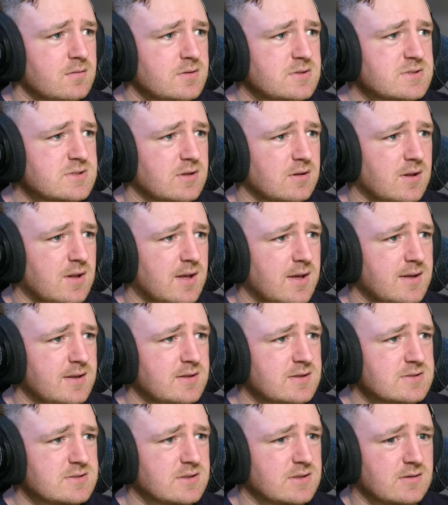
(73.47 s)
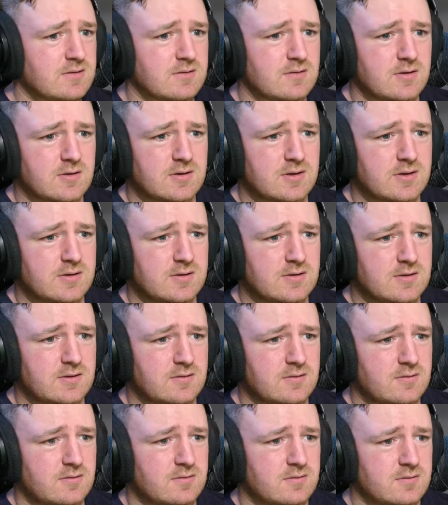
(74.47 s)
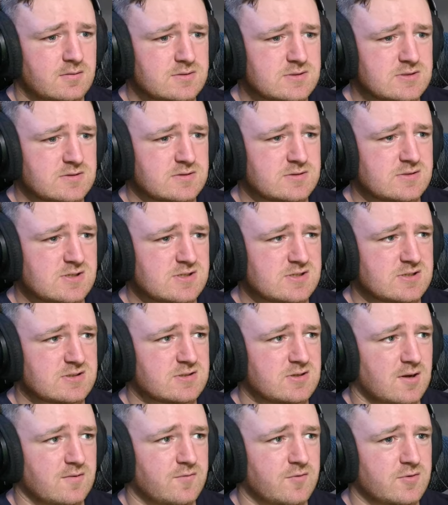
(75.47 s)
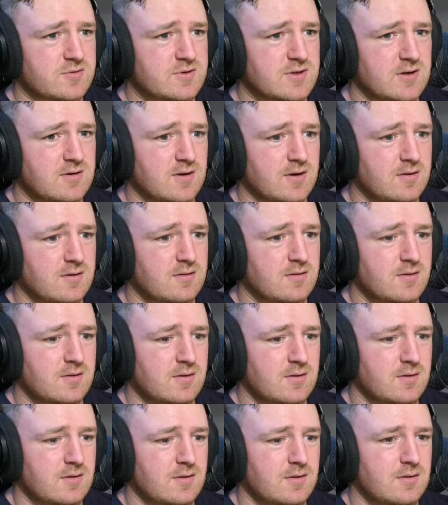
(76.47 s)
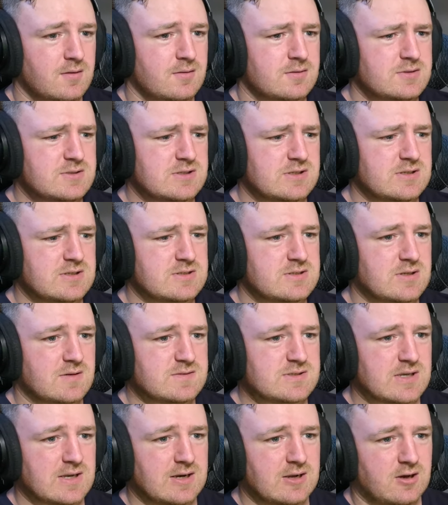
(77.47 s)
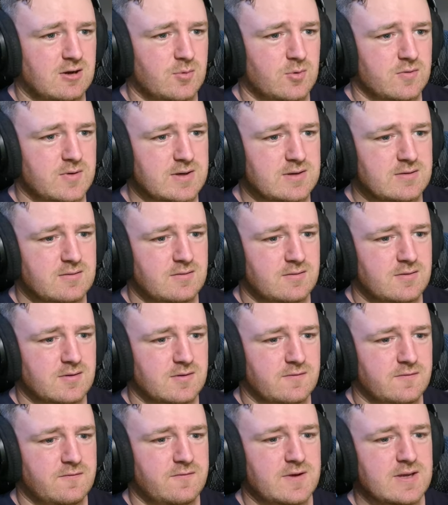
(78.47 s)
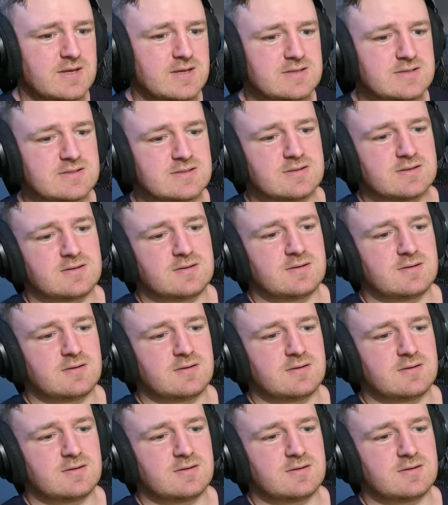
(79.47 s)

So Lions and Armour 2. This is top 14, right? Jeez, that was like an elbow right to the face.